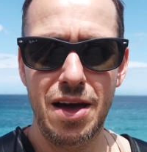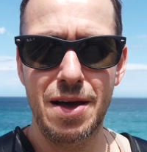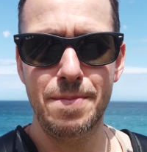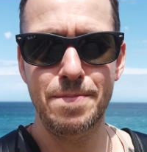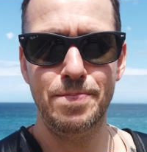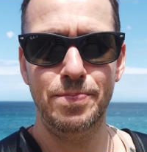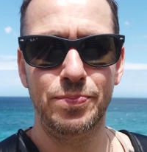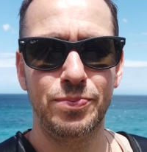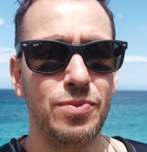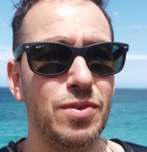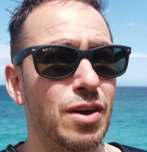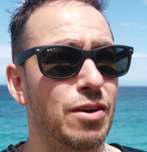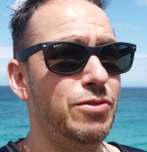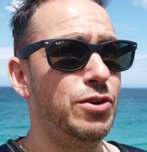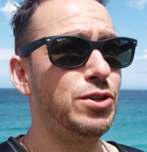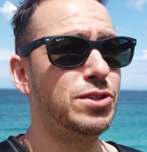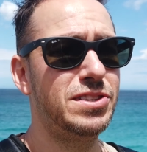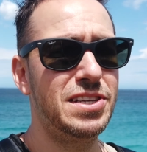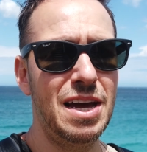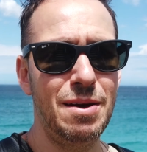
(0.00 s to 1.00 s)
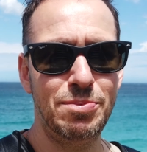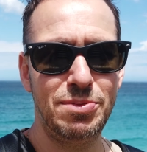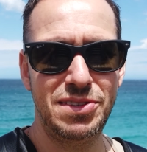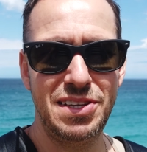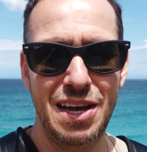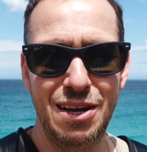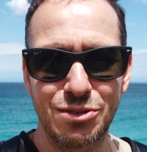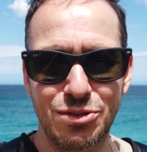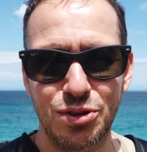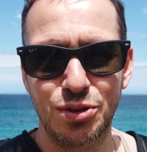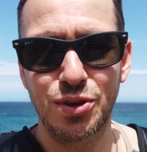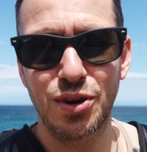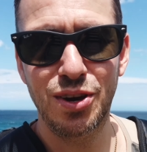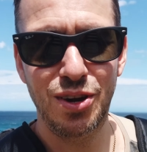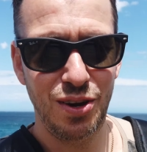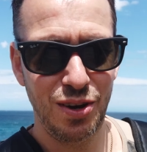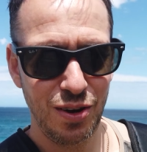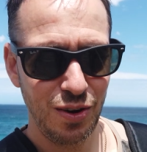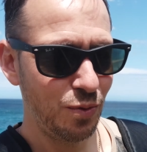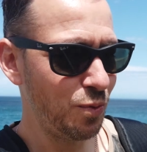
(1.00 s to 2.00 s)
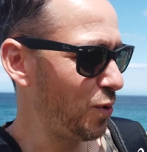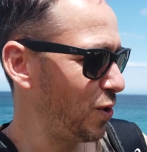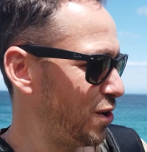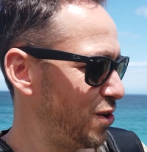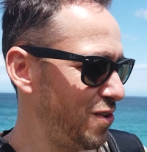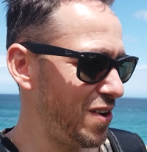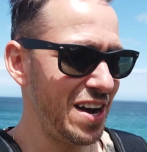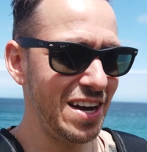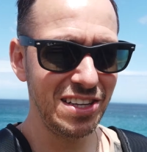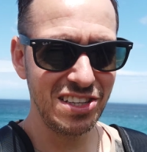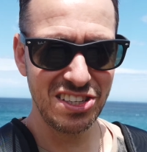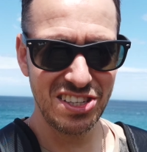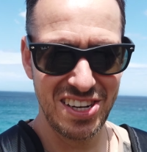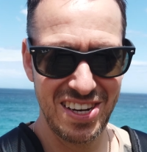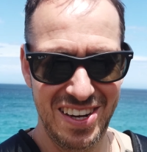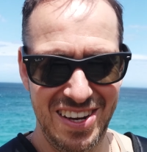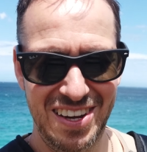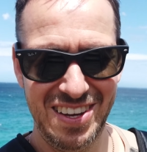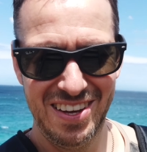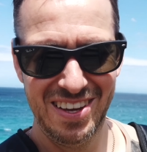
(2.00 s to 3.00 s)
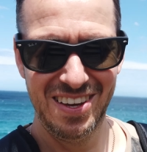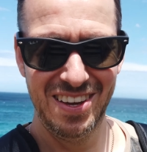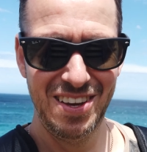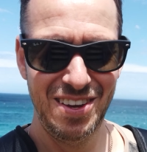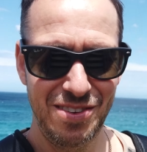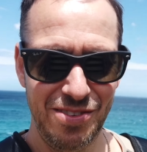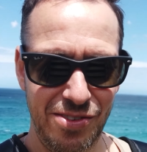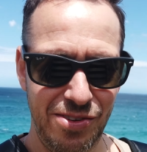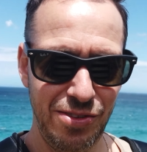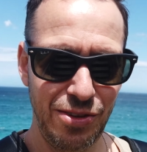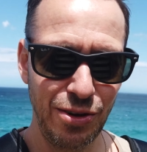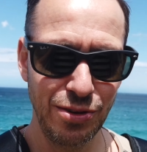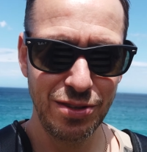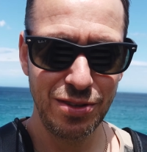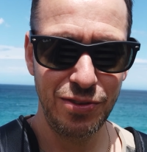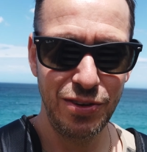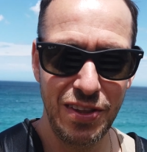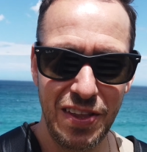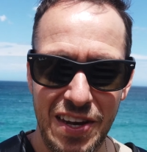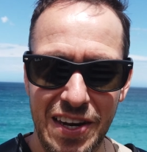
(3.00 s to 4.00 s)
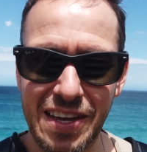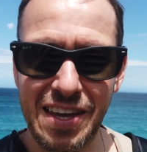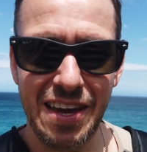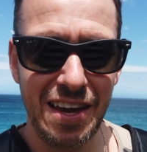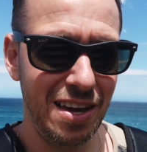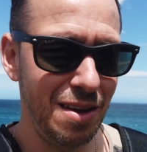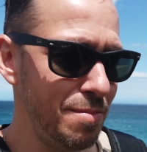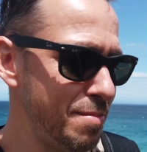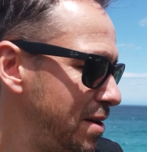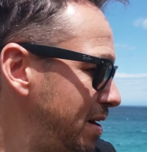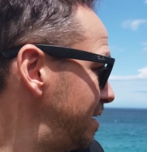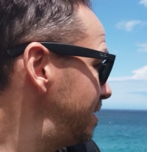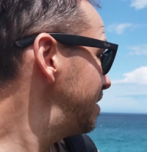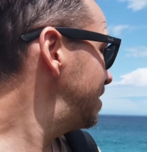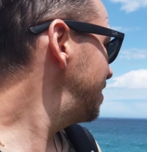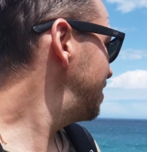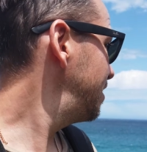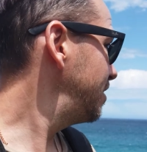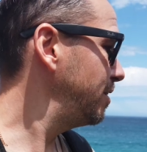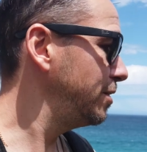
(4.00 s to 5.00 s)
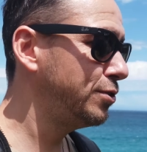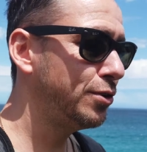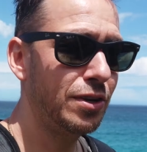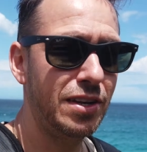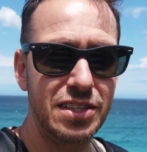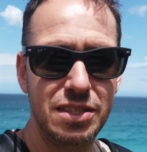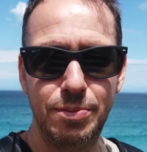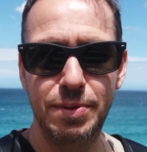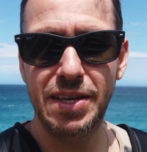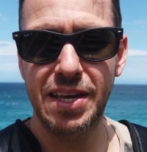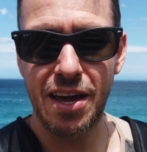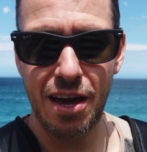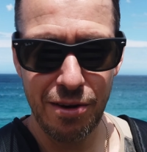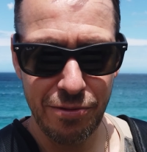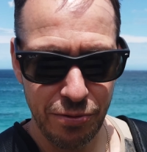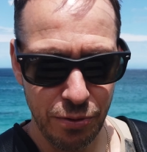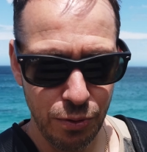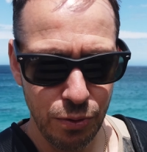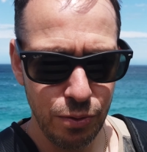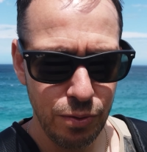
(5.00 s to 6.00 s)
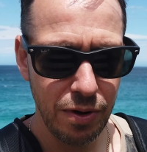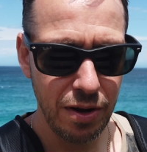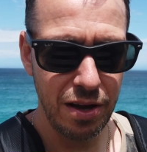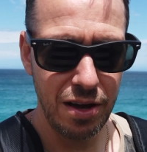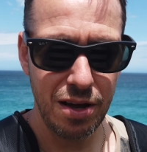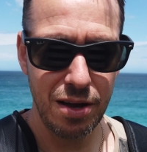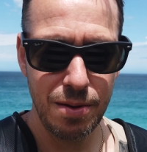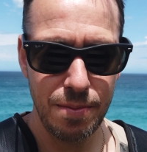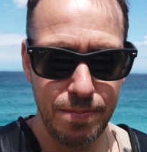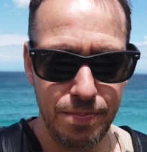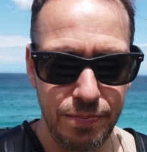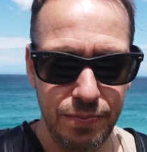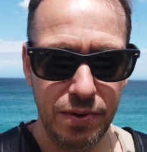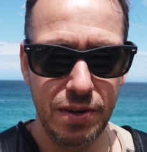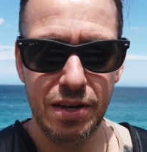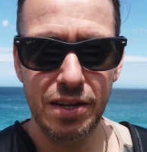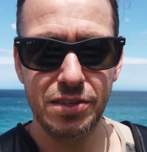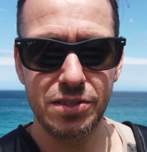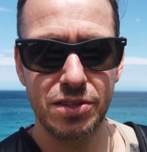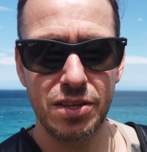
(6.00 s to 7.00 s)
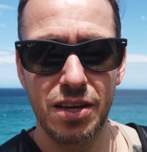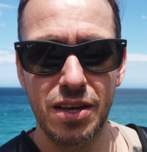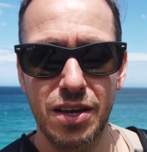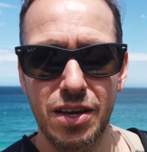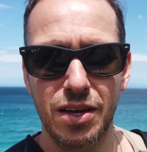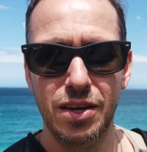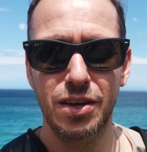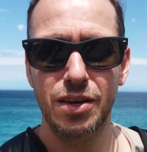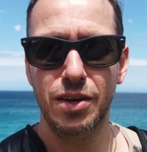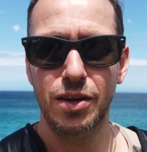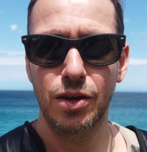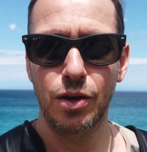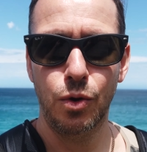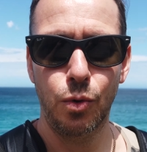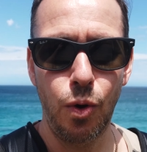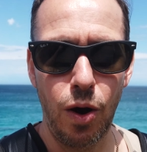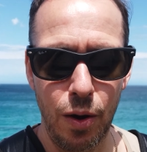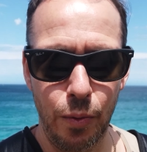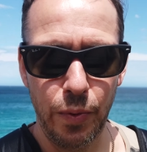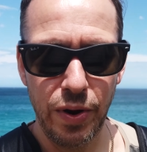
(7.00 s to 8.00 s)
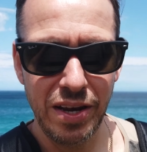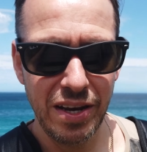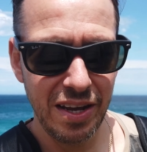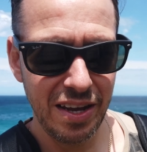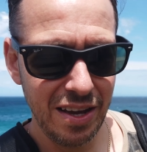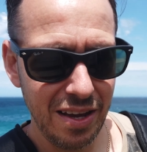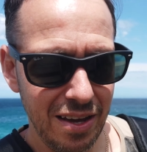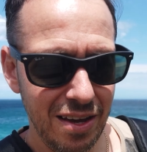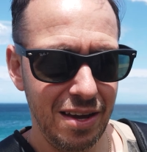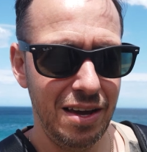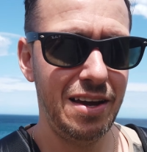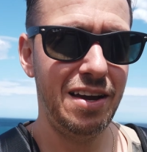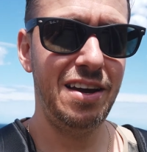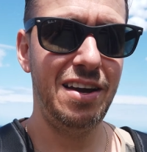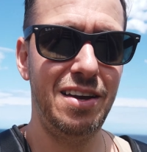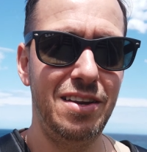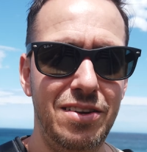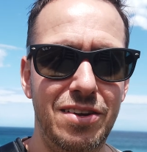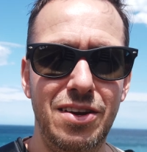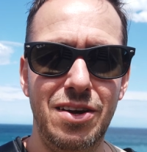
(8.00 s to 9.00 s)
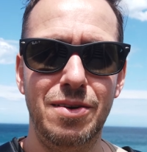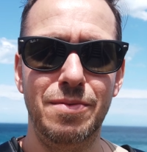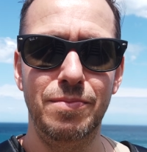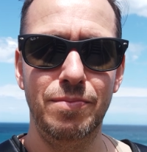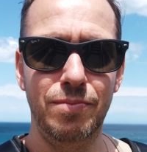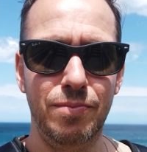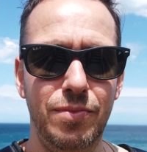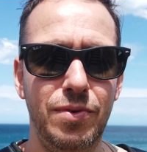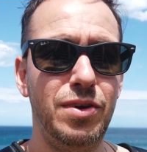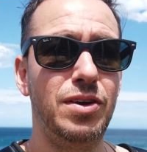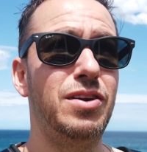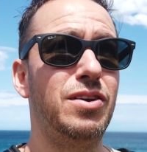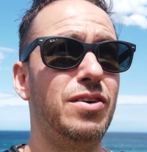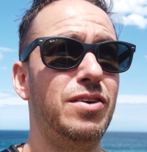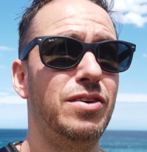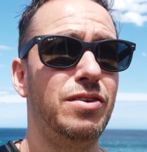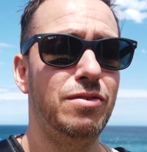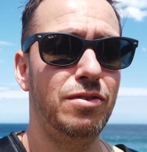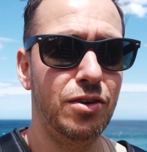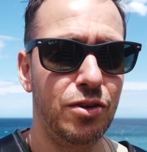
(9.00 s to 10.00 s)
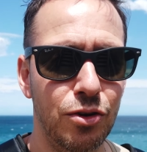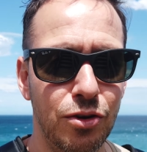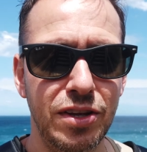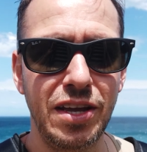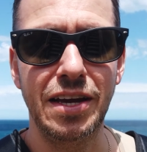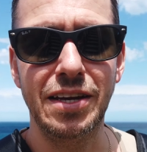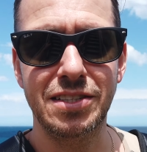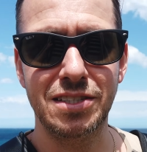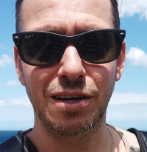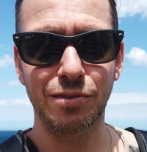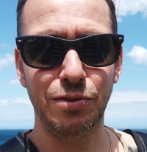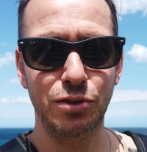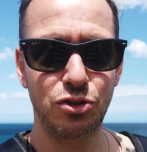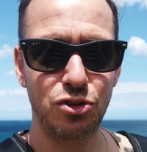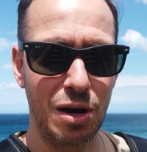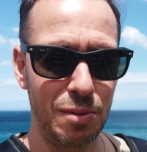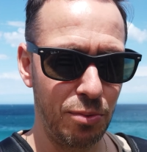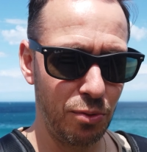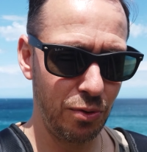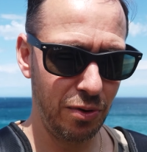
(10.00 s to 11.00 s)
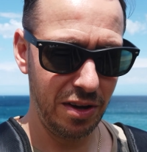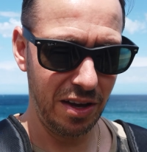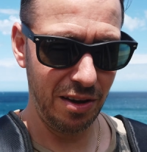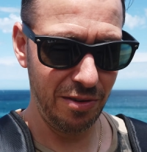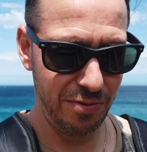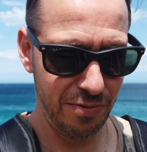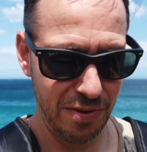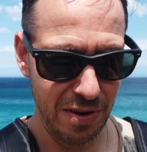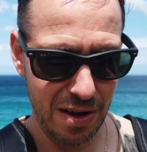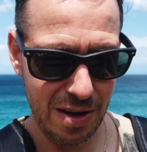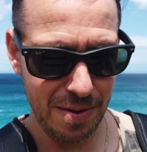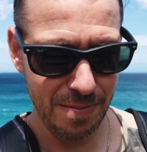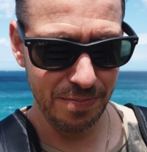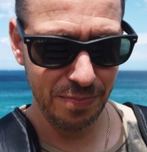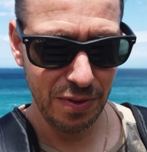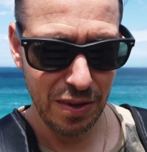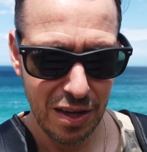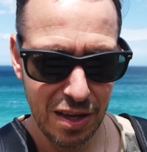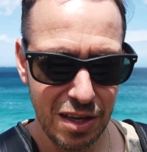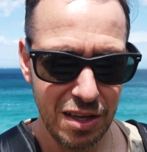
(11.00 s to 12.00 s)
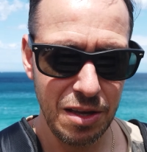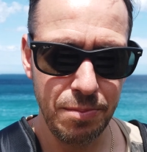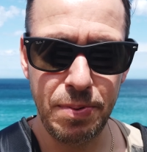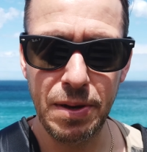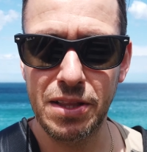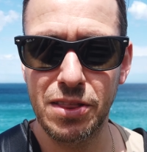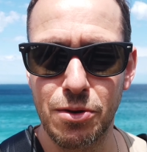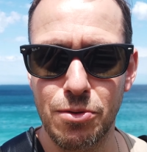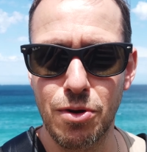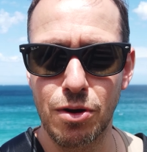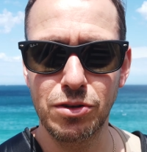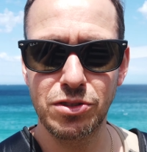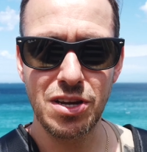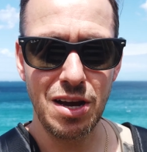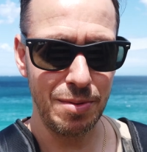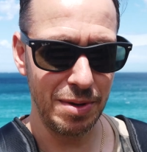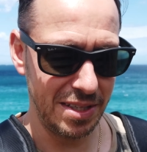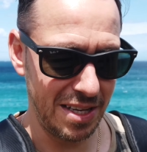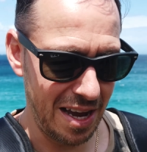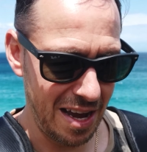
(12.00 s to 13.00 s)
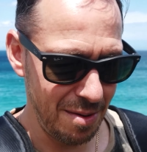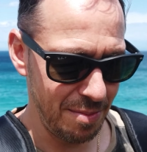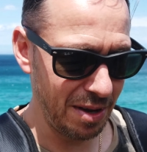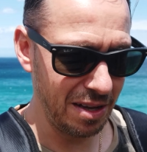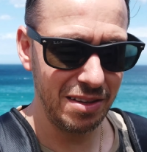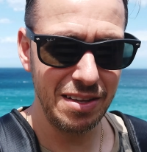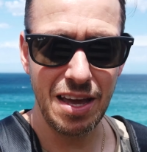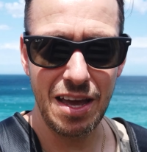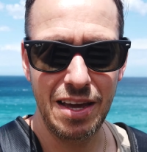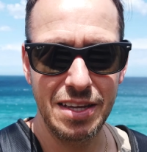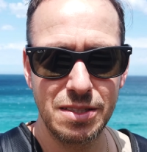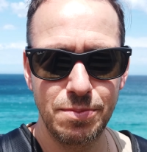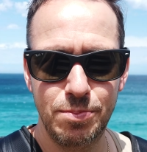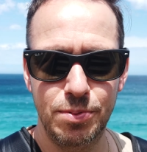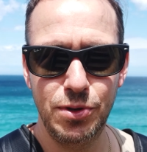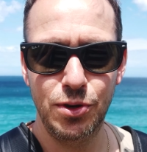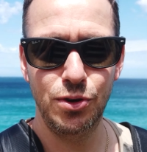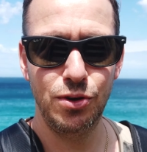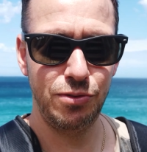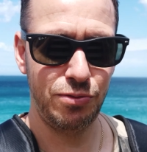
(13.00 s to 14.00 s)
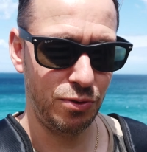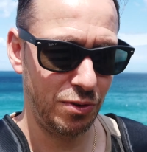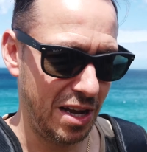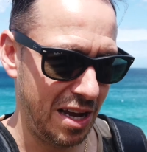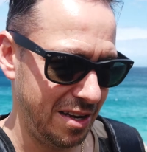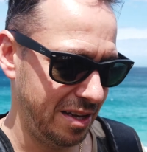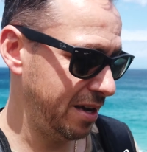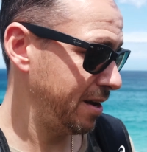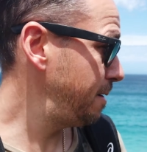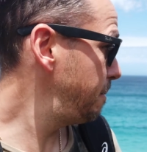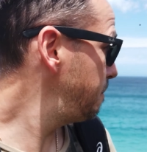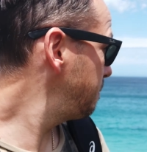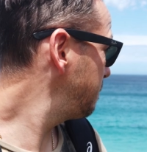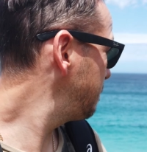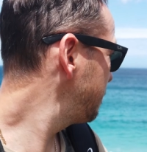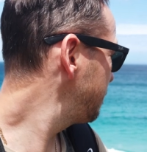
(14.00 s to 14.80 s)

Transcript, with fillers: um, few steps down to the water edge. For those of you that are keen, but you do need to be careful. Um, it is quite windy, and um, you know you, could get yourself in trouble if um, you pick the wrong time of day. But yeah, it's beautiful down here.